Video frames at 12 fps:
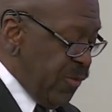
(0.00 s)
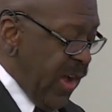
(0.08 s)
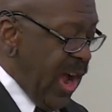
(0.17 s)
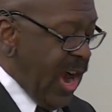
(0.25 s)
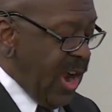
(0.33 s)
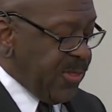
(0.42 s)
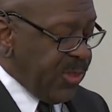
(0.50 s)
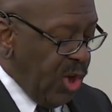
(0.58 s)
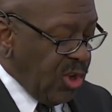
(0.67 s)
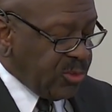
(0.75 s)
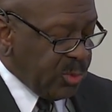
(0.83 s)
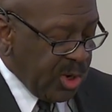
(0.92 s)
are
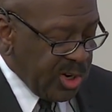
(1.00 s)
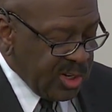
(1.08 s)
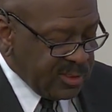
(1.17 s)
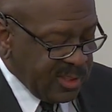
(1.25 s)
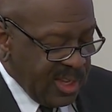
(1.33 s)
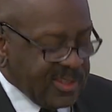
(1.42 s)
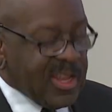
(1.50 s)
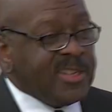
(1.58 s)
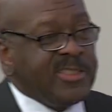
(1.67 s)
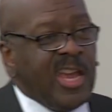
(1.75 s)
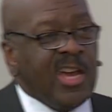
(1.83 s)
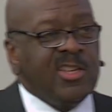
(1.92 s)
those words that
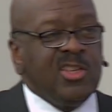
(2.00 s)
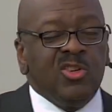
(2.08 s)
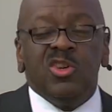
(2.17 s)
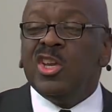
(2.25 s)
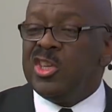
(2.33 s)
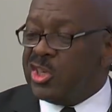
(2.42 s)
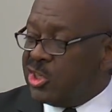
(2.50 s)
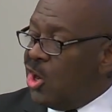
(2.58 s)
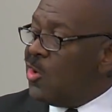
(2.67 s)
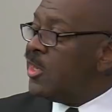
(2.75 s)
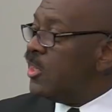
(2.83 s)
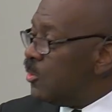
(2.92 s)
tell you you're
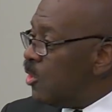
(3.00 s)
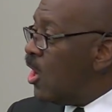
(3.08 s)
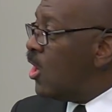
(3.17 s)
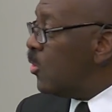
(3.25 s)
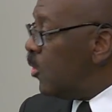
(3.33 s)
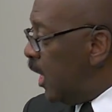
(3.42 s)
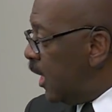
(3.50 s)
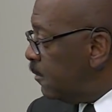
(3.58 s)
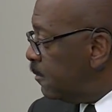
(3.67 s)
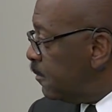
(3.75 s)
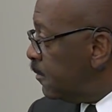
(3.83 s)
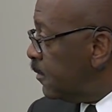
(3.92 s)
going the wrong way.
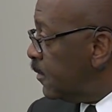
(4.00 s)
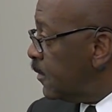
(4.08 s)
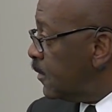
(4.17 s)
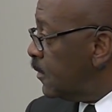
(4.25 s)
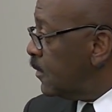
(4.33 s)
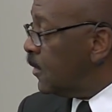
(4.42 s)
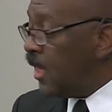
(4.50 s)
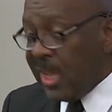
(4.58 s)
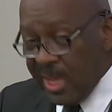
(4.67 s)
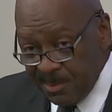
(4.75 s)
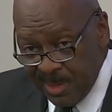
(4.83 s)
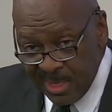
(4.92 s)

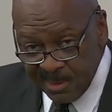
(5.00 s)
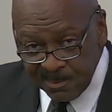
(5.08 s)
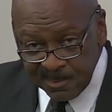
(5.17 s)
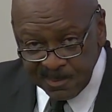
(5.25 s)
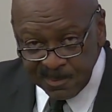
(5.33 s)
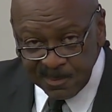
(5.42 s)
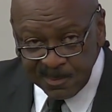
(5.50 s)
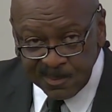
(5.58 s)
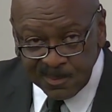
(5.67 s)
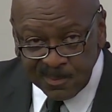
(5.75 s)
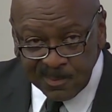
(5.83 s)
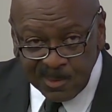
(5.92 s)
Amen. Amen.
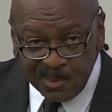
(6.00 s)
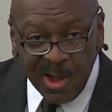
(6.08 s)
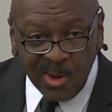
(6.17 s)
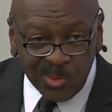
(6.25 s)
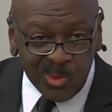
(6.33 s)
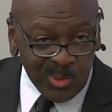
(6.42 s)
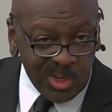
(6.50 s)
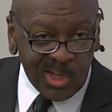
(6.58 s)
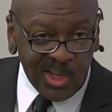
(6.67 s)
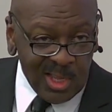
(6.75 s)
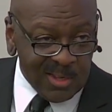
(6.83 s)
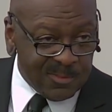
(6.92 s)
The part we really
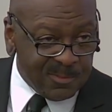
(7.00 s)
love.